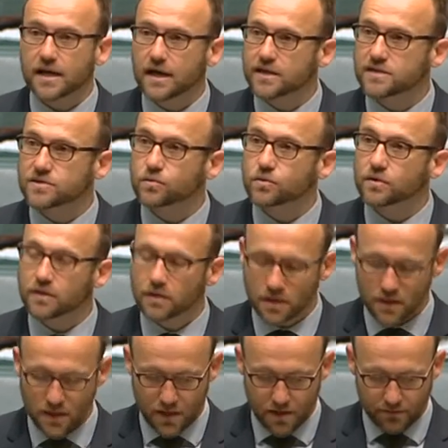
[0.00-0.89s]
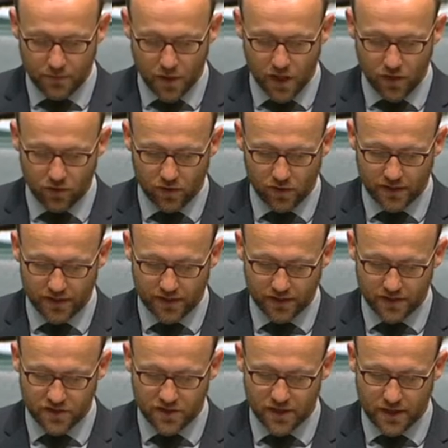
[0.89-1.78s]
Hazelwood, by early
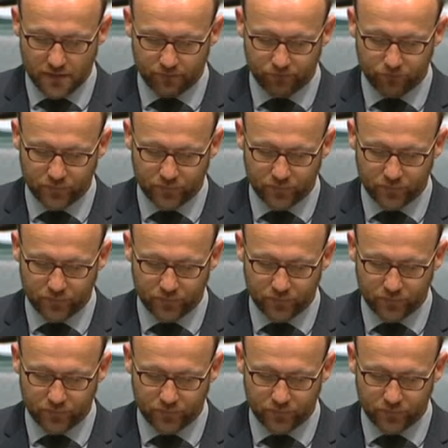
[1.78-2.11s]
next year.